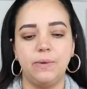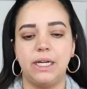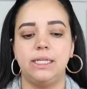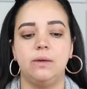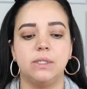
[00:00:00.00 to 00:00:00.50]
what
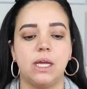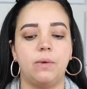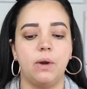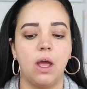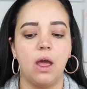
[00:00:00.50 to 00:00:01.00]
I did was I
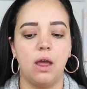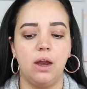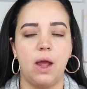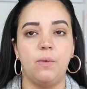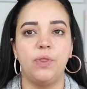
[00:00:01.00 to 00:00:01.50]
went
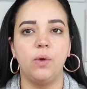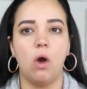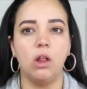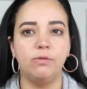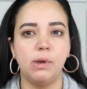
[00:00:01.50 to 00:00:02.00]
ahead and went through
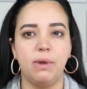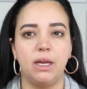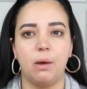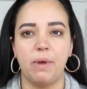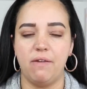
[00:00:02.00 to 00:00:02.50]
all of my
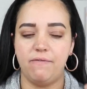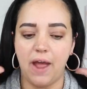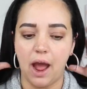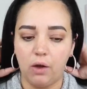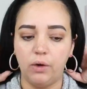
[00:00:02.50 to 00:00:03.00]
makeup and
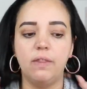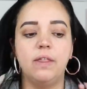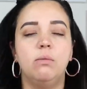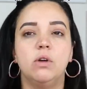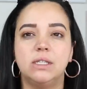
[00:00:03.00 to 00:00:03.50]
found
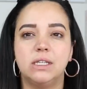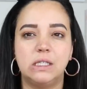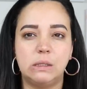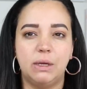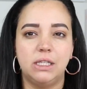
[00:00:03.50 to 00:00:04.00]
the most
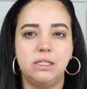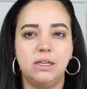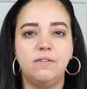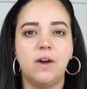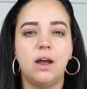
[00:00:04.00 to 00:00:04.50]

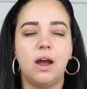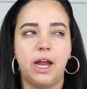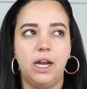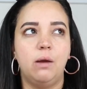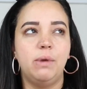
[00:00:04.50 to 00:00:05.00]
expensive
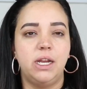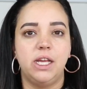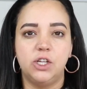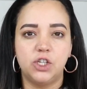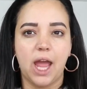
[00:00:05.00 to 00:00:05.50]
item in
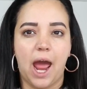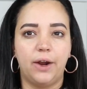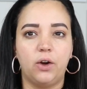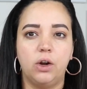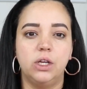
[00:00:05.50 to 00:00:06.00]
each
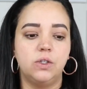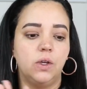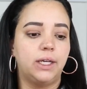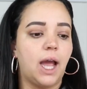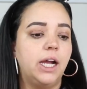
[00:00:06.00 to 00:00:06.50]
category, so
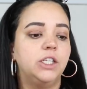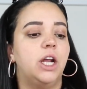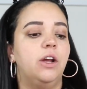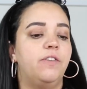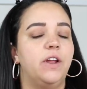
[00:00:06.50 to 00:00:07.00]
like
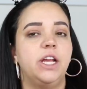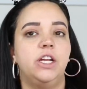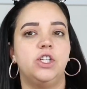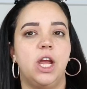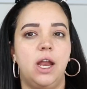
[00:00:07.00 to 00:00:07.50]
eyeshadow,
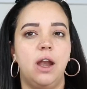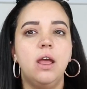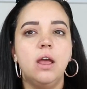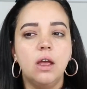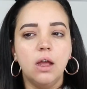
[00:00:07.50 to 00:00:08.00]
foundation,
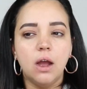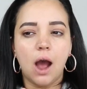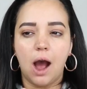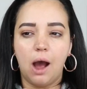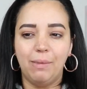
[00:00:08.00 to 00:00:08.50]

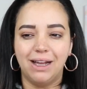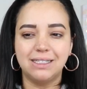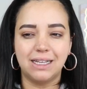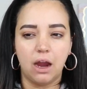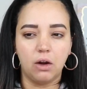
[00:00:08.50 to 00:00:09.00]

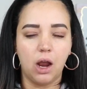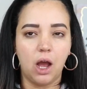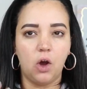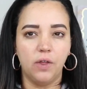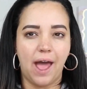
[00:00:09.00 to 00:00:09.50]
mascara,
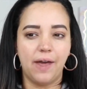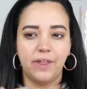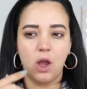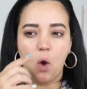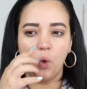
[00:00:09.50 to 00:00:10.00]
all that.
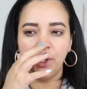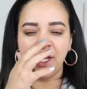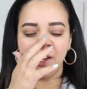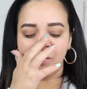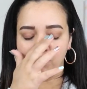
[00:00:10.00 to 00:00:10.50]
The only
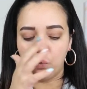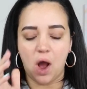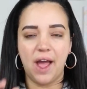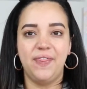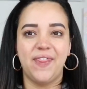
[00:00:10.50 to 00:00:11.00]

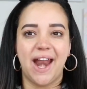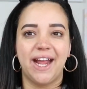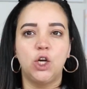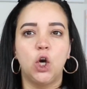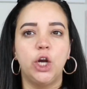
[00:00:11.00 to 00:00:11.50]
one that
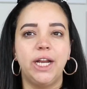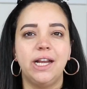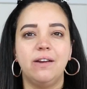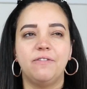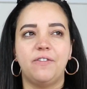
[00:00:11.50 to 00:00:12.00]
I
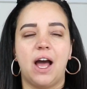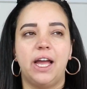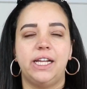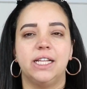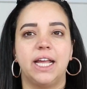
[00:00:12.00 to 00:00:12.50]
couldn't
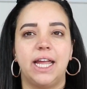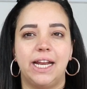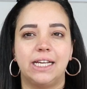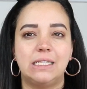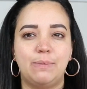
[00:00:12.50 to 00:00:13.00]
find like
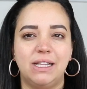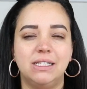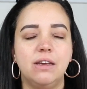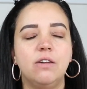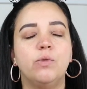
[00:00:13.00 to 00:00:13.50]

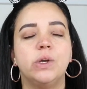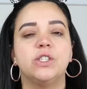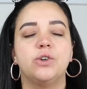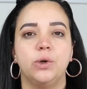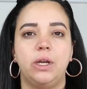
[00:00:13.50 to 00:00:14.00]
inexpensive
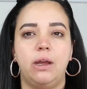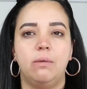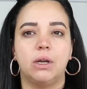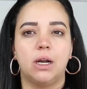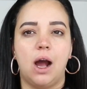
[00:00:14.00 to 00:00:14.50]
was
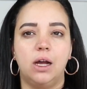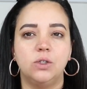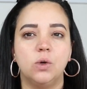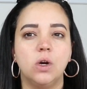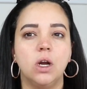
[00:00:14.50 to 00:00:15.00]
cream
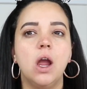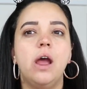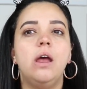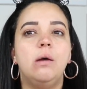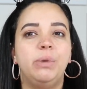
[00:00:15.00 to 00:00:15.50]
contour,
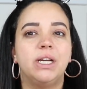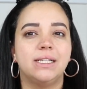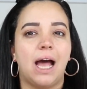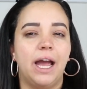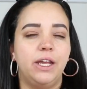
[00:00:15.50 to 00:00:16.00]

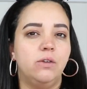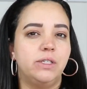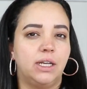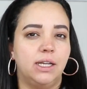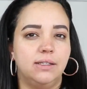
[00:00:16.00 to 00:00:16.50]
because I
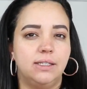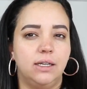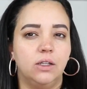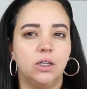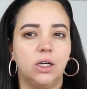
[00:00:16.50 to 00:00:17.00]
use a
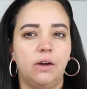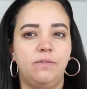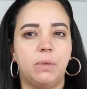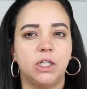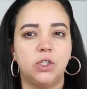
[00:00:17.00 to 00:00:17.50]
concealer, a
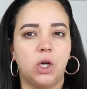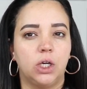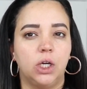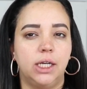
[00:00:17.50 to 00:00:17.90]
much darker